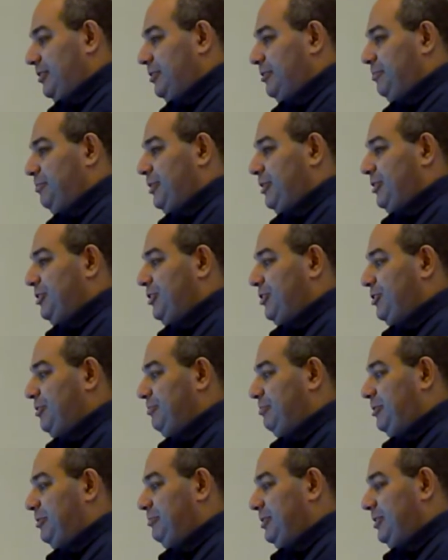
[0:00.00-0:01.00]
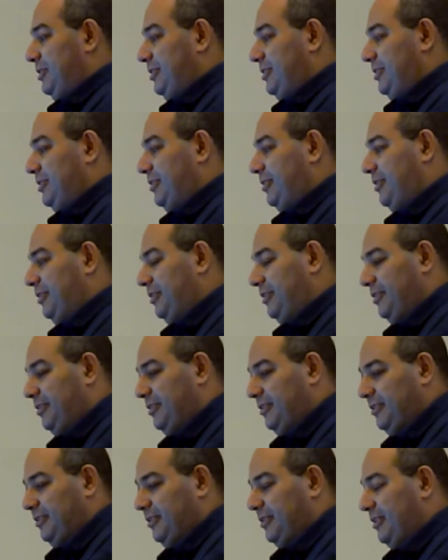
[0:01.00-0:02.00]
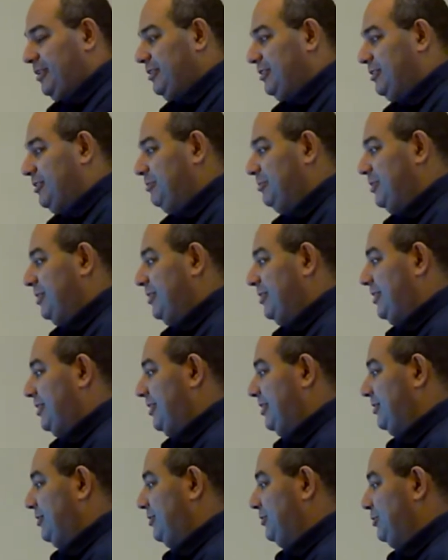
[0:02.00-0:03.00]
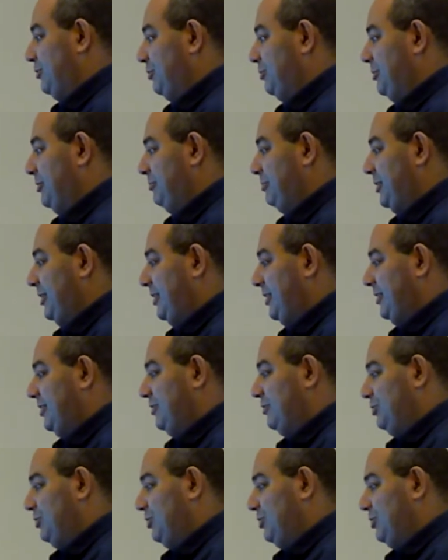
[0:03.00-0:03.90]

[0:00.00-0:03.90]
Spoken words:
So before we use custom allocator in a large